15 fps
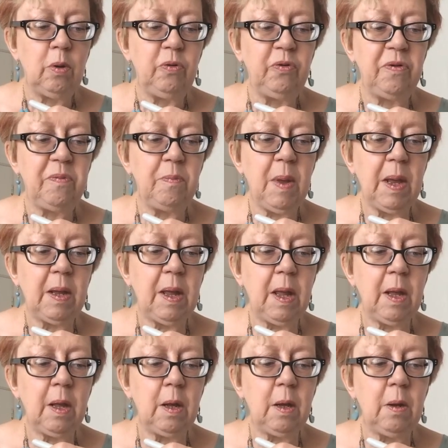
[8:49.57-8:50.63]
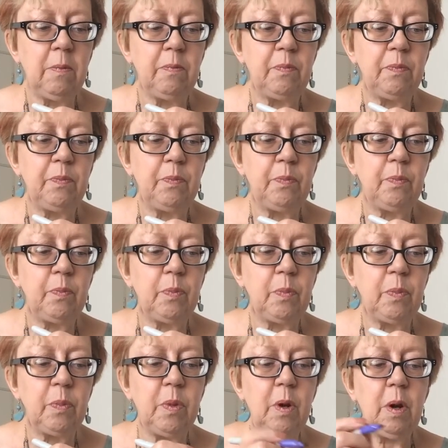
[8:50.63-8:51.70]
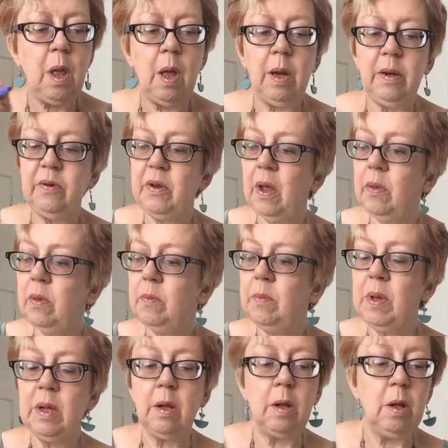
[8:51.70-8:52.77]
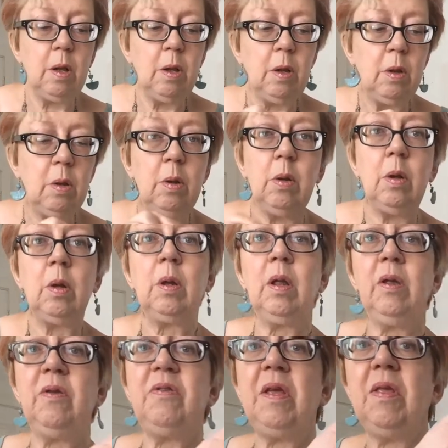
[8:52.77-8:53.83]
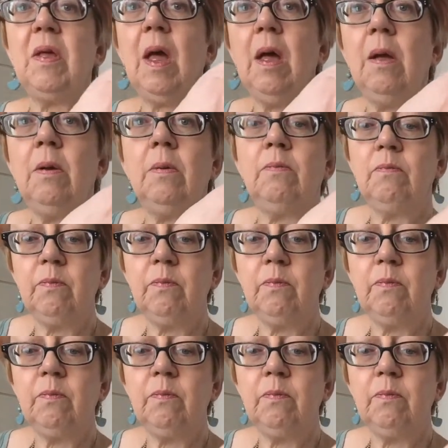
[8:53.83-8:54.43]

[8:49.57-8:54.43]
Just making the line down the middle. Can you see that?